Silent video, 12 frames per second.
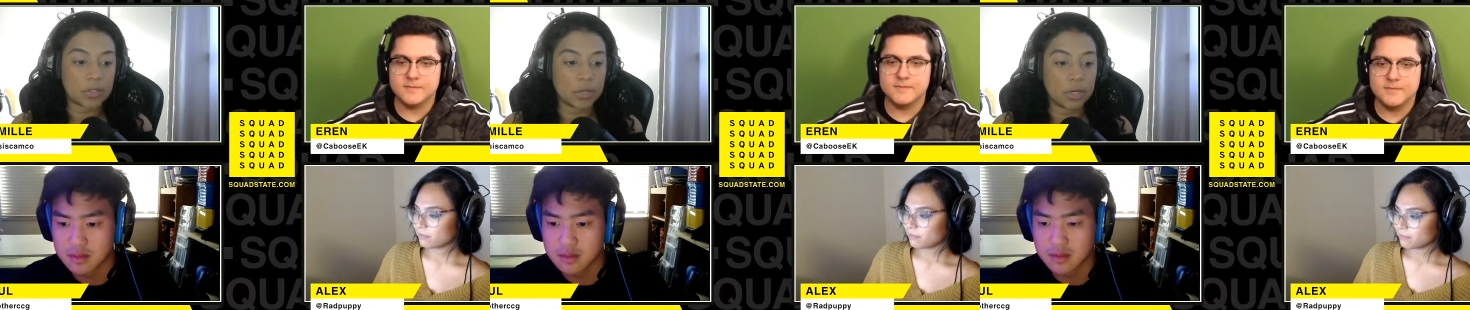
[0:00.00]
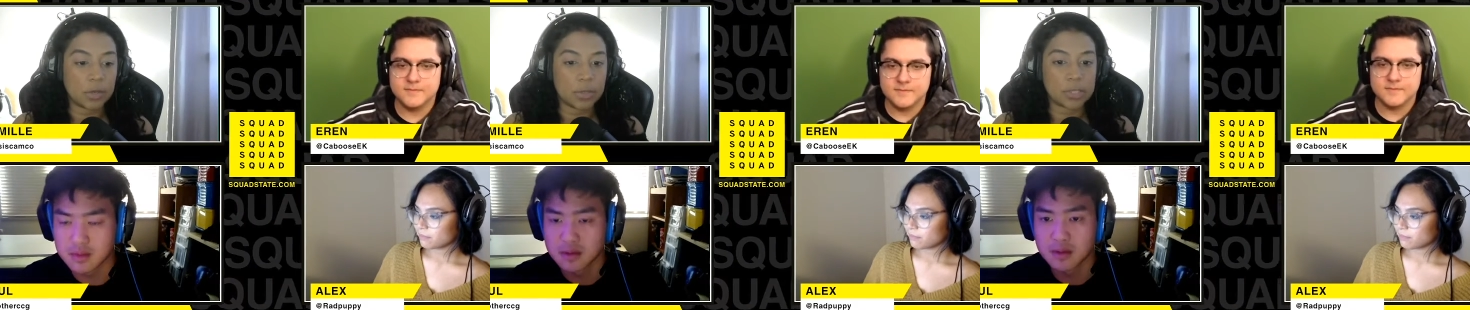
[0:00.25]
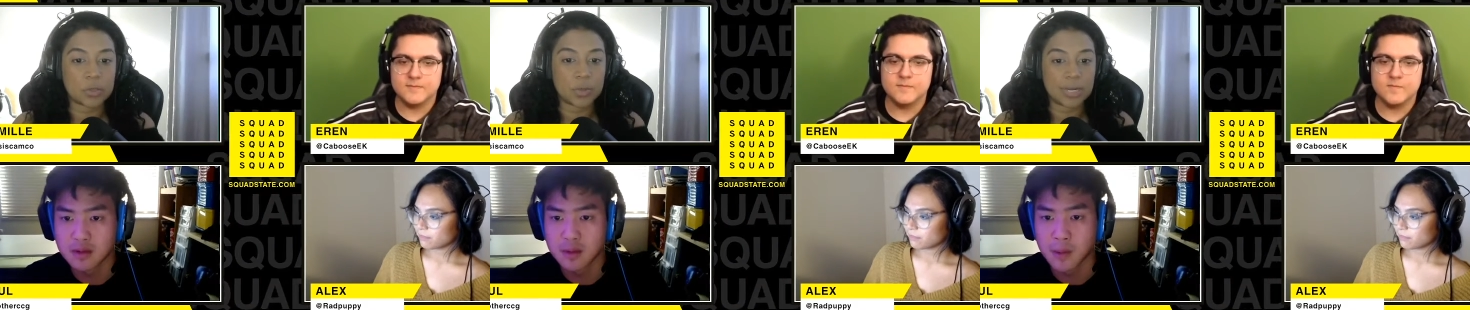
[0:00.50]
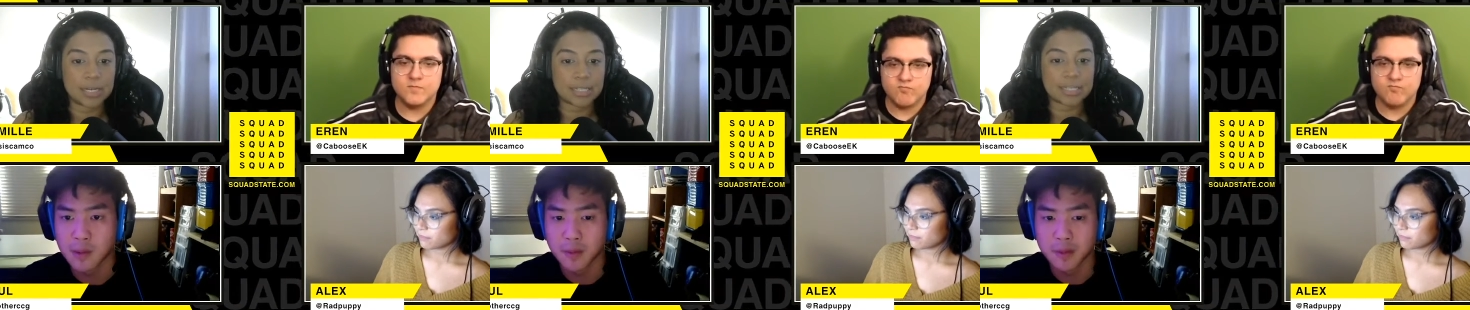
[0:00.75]
Speaker 1: So you could always
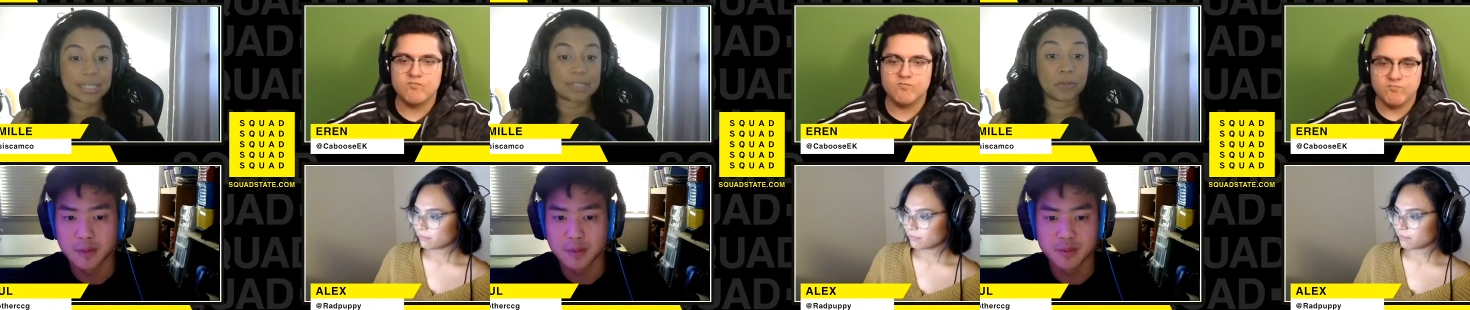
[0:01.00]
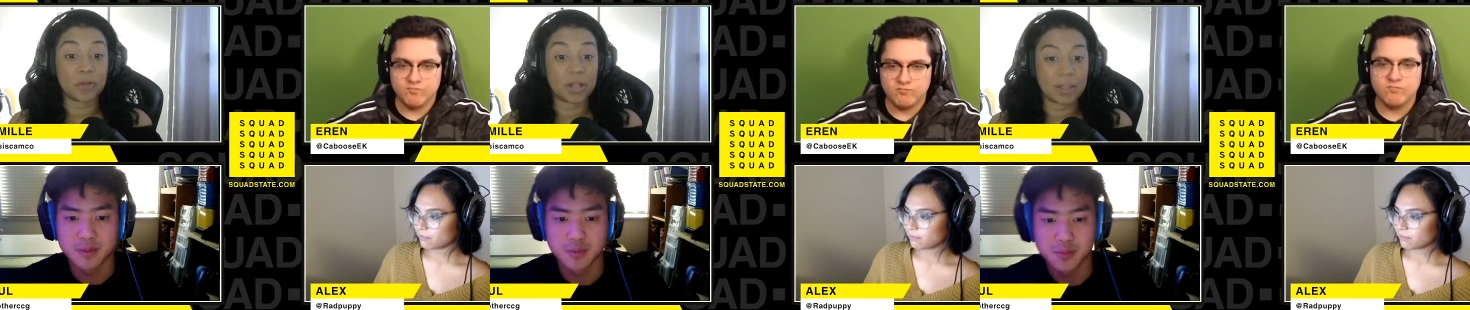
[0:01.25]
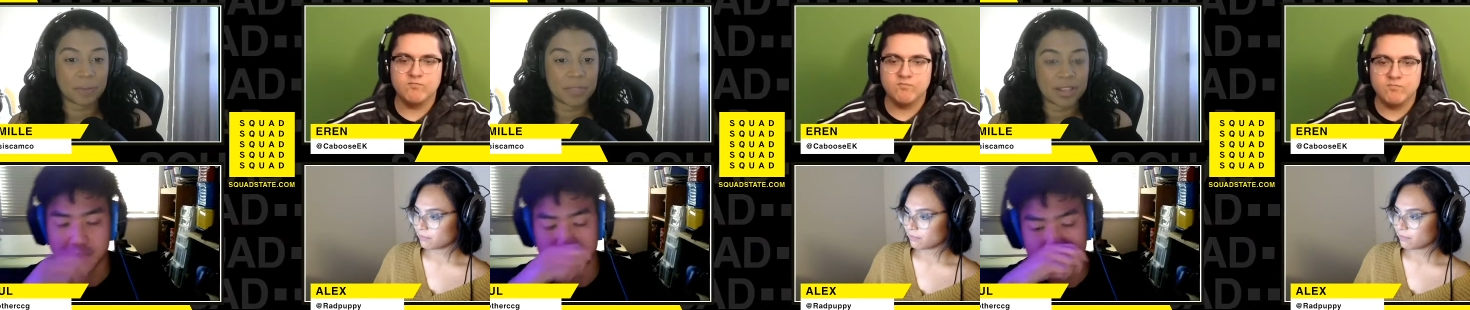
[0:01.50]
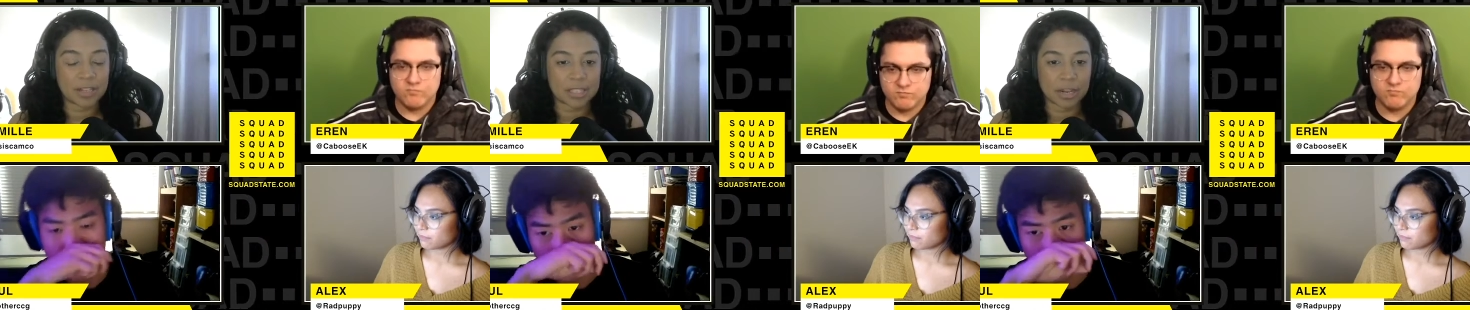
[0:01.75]
tweet us things if you clip
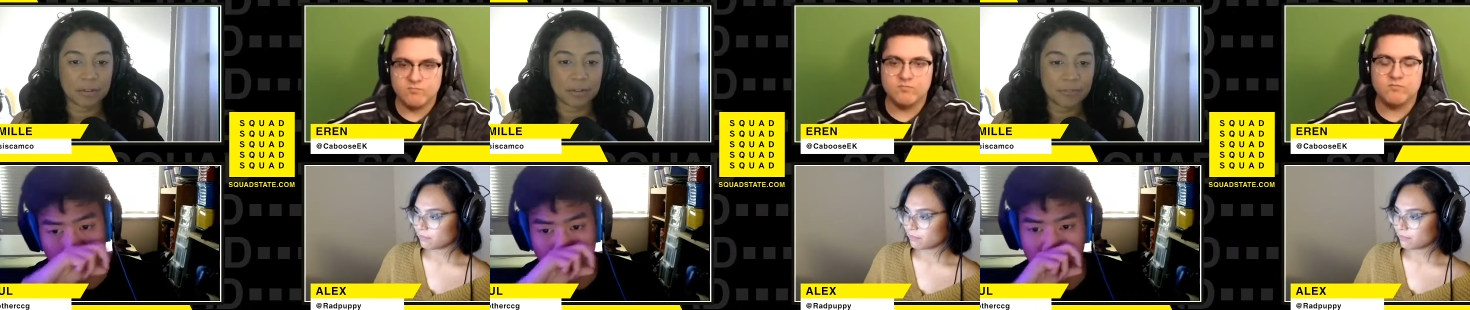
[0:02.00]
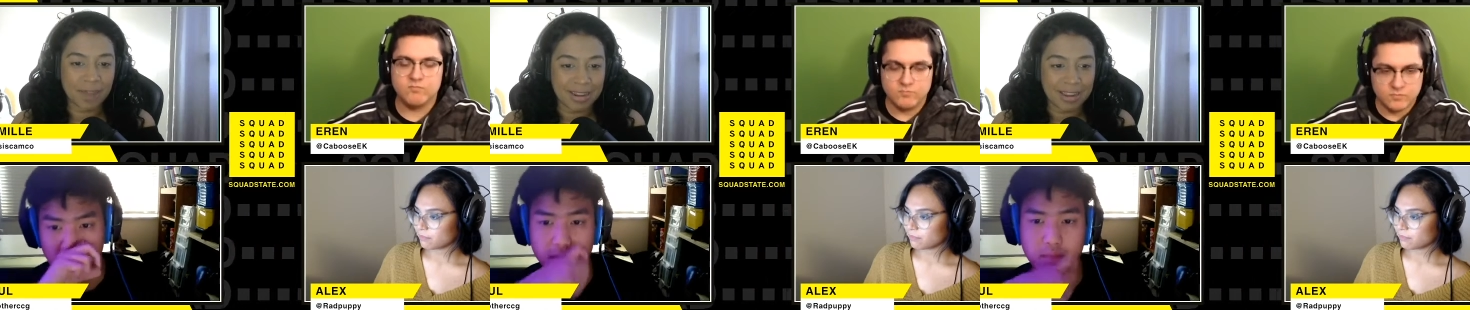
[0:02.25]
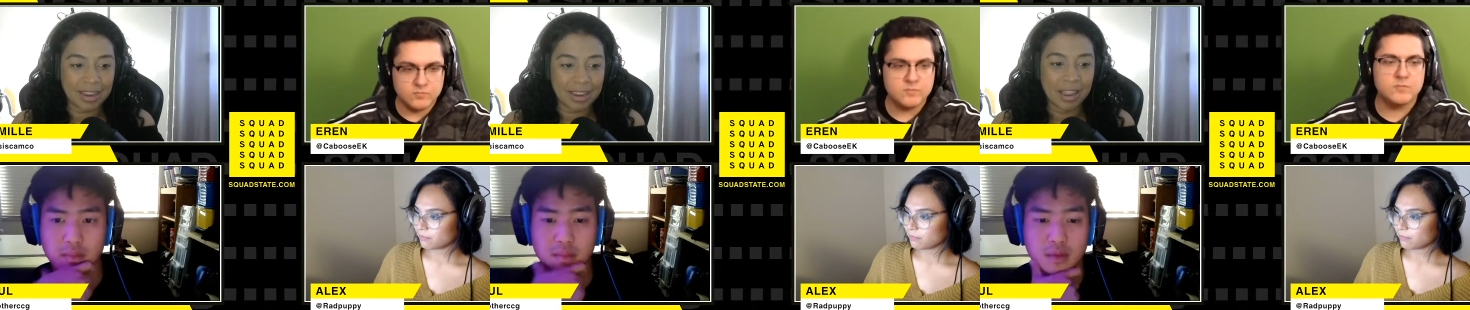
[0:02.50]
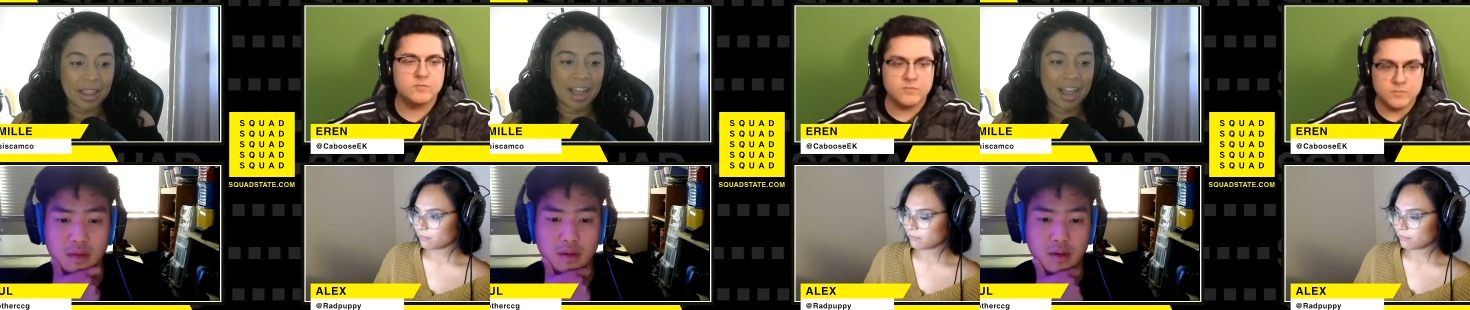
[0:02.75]
things that are funny.